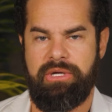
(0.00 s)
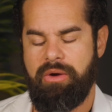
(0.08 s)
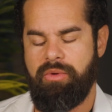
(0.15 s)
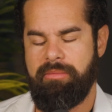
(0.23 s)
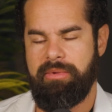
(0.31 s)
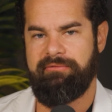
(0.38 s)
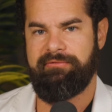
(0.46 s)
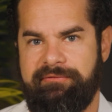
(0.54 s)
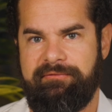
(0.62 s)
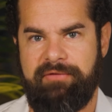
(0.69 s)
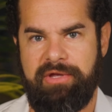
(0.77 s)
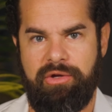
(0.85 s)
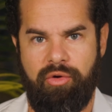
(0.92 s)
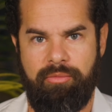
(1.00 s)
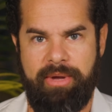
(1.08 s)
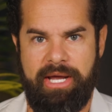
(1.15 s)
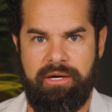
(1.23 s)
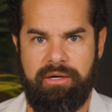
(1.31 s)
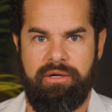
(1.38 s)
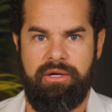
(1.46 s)
women feel
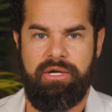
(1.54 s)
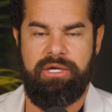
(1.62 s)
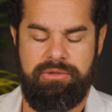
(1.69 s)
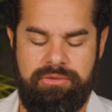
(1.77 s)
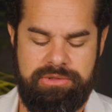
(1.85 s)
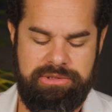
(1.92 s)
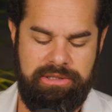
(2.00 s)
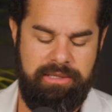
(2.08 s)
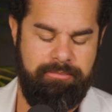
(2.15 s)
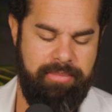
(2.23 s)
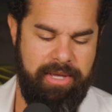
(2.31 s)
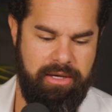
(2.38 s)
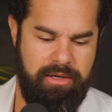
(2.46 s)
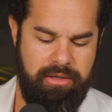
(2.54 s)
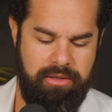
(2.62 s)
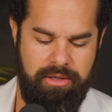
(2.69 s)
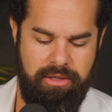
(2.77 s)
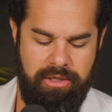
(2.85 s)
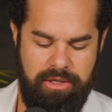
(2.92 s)
better, you sleep better,